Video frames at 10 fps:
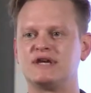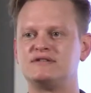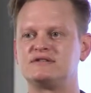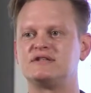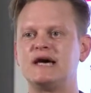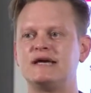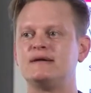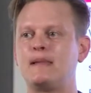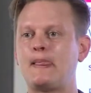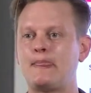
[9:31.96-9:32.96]
kids
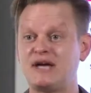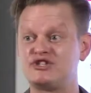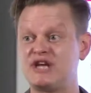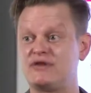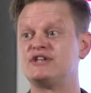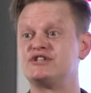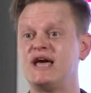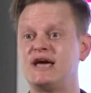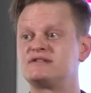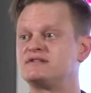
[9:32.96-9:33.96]
today. That's Generation
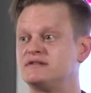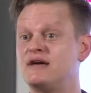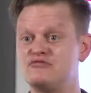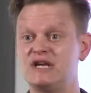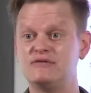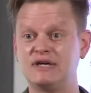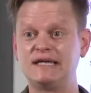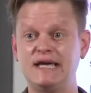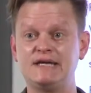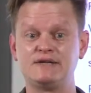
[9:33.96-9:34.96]
X. They're really, really
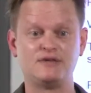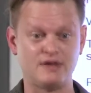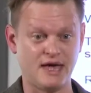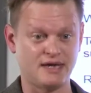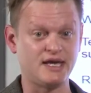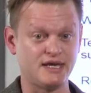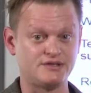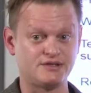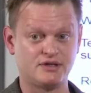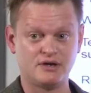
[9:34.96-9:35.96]
keen that their
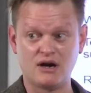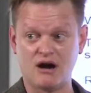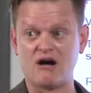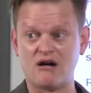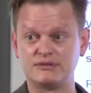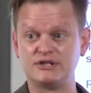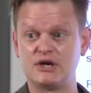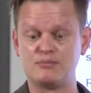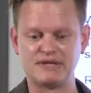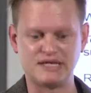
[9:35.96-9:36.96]
kids are,
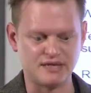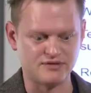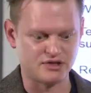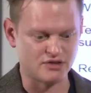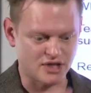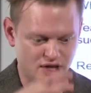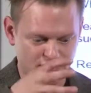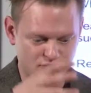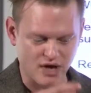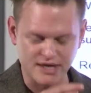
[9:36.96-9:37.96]
be given the kind
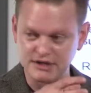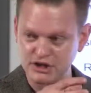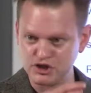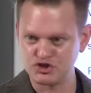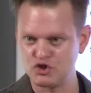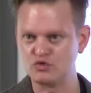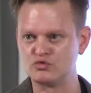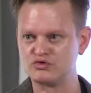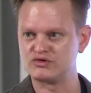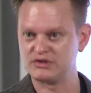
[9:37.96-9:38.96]
of the right
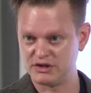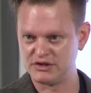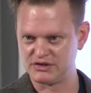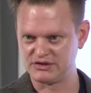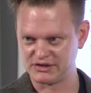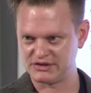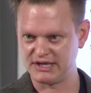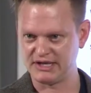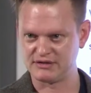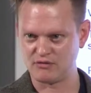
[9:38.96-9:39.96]
tools to
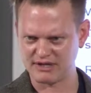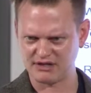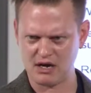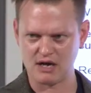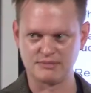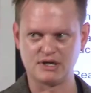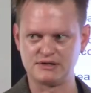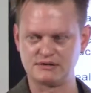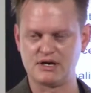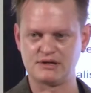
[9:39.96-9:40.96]
succeed, the right time
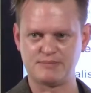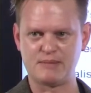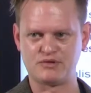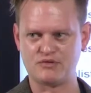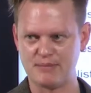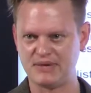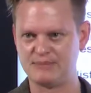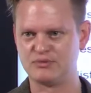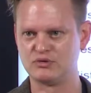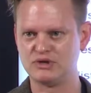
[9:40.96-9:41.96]
and spent with the right
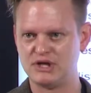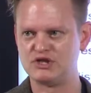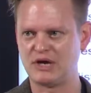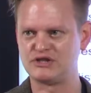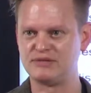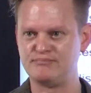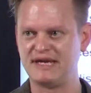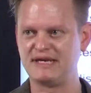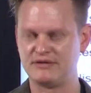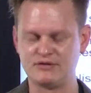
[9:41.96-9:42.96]
people to actually
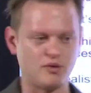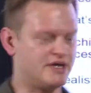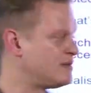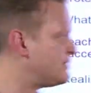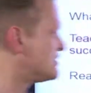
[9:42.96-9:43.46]
be the winner,